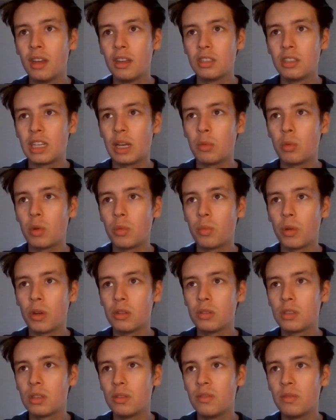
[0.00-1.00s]
Chadwick
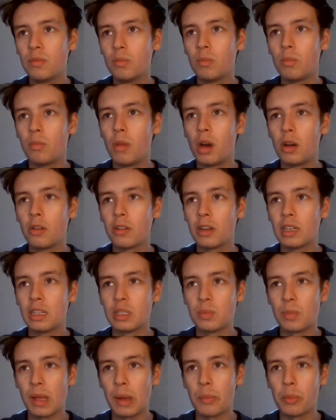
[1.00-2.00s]
Boseman, Ma Rainey's
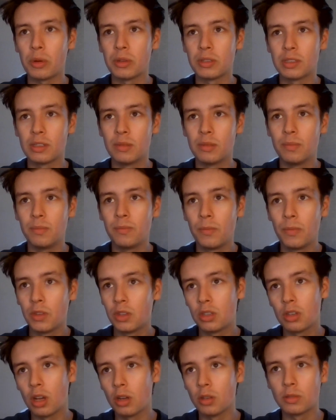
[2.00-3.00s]
Black Bottom.
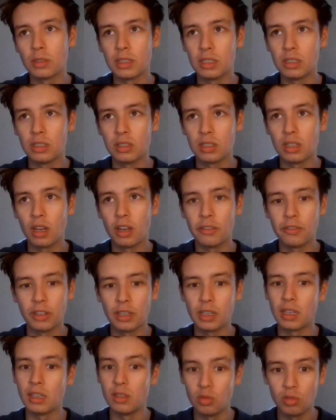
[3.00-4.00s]
Totally deserving.
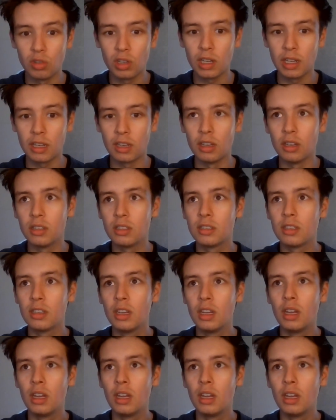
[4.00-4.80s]
He's really good.